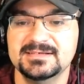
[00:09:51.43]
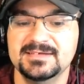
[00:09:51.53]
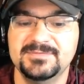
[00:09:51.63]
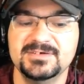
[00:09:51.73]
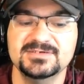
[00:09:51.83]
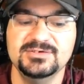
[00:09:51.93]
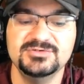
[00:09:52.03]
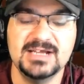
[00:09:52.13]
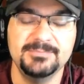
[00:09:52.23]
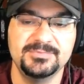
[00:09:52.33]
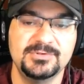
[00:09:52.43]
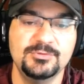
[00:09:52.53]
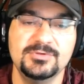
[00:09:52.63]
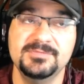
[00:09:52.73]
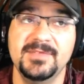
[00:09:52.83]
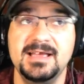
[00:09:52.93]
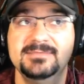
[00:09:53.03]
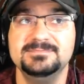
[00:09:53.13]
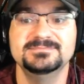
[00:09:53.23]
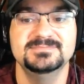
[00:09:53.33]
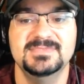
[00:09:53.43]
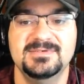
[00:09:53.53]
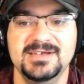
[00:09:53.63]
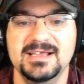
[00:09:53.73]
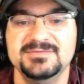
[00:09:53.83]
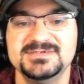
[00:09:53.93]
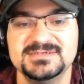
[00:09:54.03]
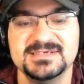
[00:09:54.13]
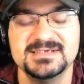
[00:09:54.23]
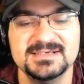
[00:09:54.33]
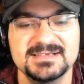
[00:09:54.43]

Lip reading: If there's a loot drop, cool. If not, whatevs.